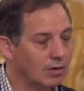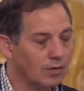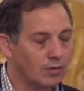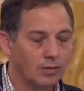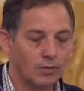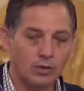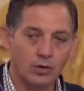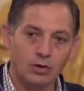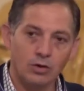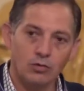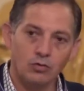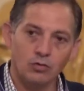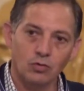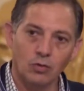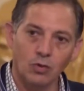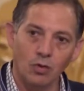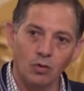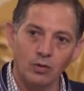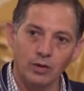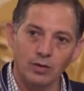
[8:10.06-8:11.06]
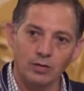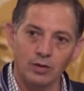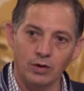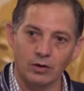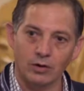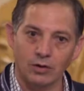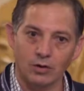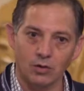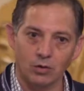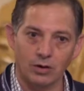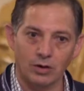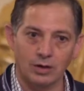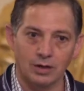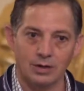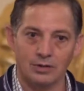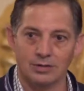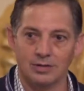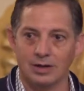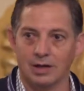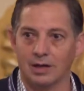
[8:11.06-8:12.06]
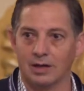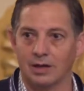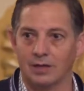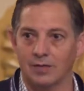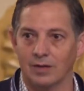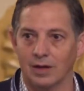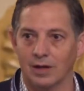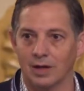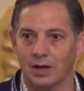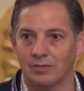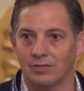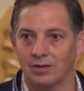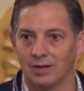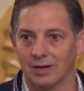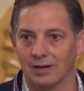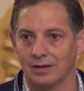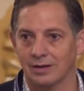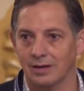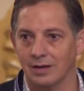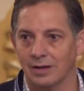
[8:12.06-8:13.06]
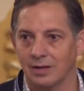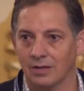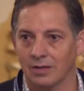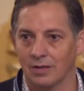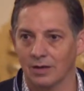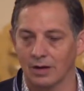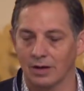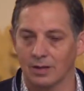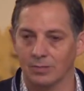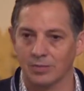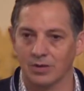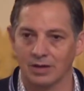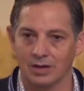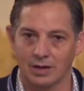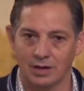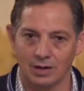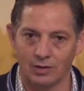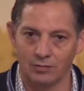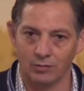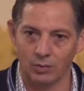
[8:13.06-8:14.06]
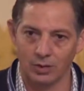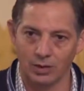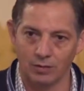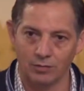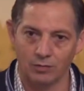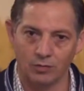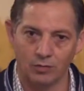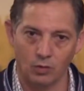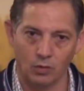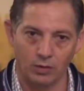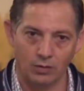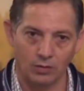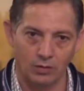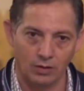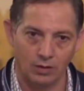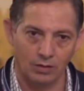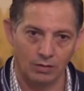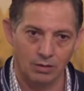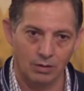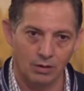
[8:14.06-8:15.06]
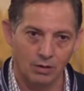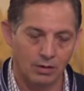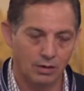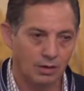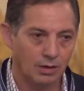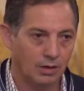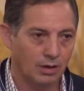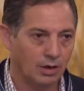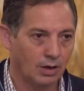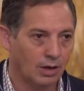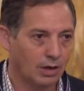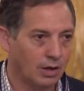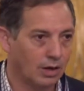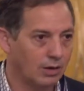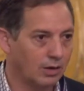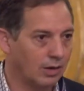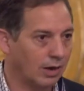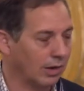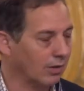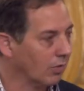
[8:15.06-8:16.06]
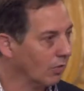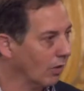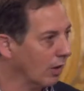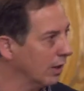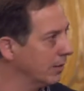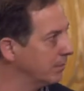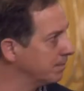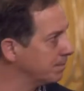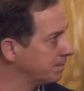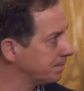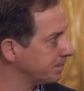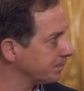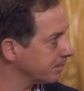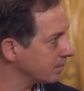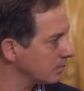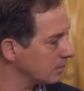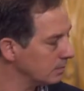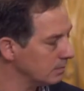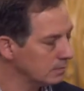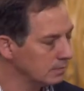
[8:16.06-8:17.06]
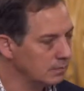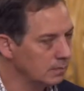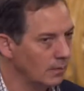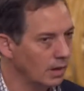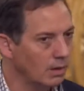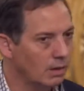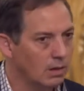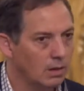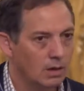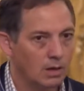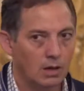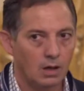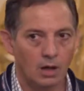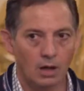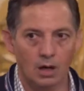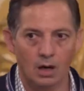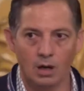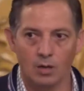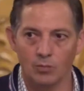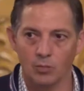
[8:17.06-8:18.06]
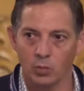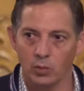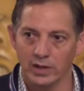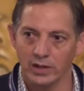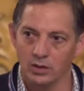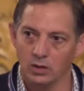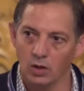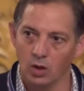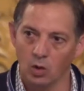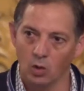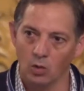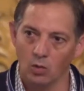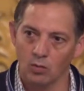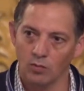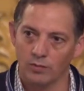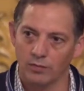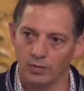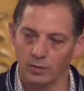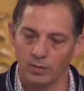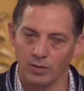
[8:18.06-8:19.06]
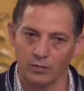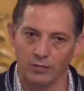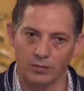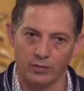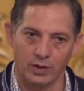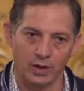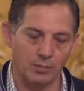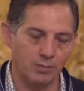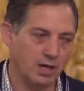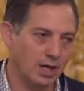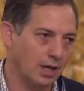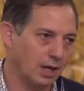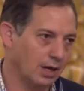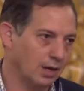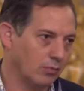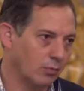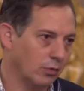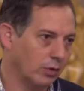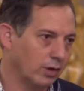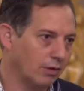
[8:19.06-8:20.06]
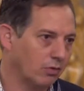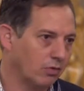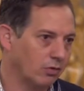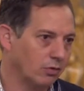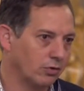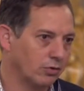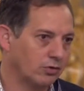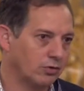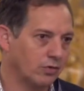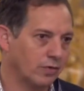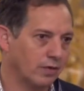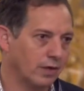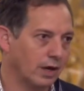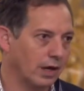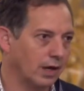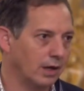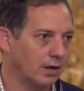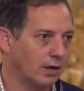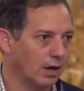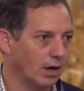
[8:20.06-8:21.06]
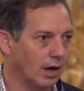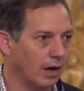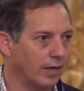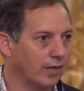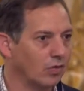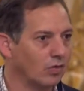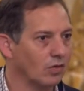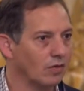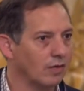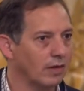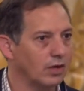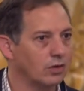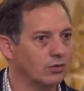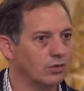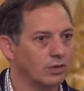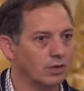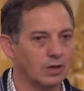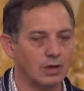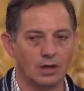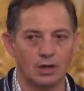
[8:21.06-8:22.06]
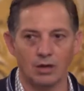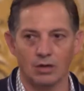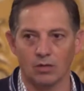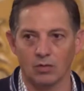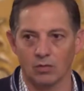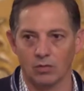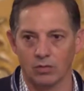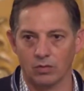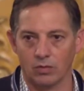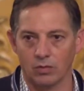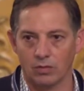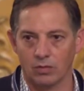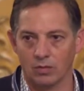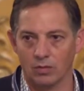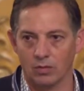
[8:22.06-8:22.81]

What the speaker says: They're controlling their caloric intake, and they have techniques set up to kind of reinforce it. Next slide. We know from the Framingham research that isolation kills.